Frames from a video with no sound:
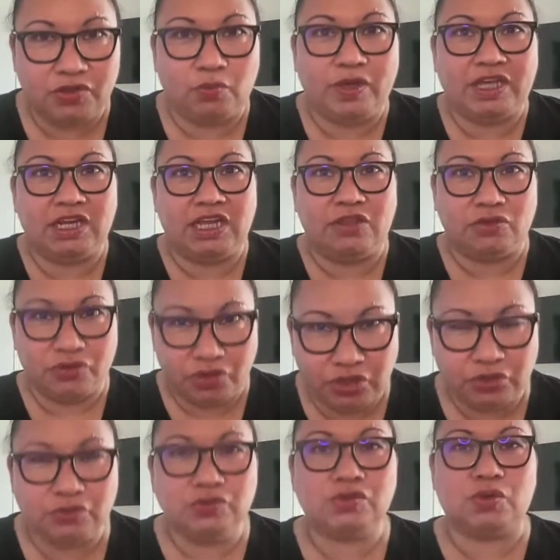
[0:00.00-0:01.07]
that we could either
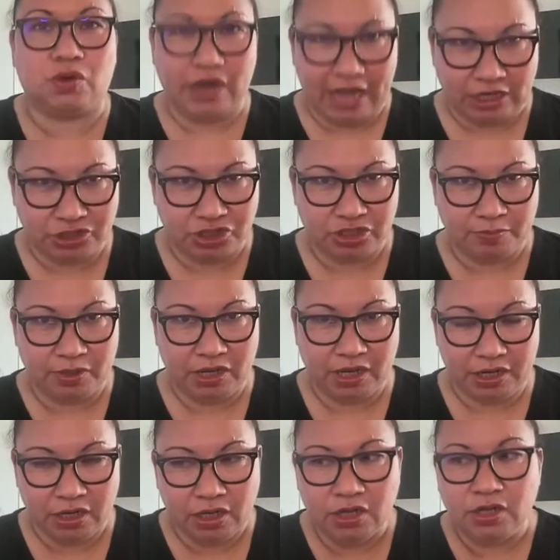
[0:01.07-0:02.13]
use or action
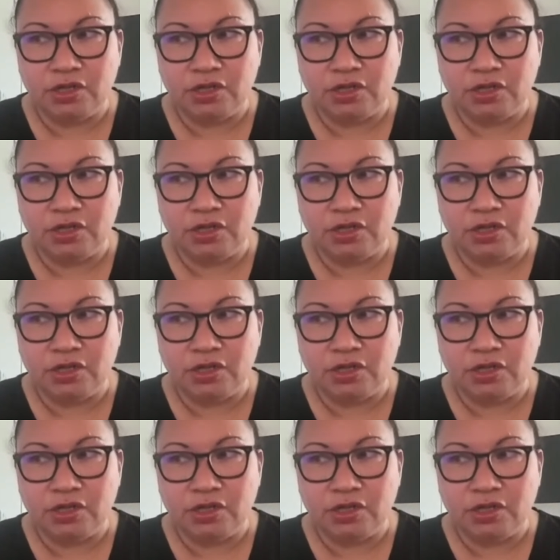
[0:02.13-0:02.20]
upon.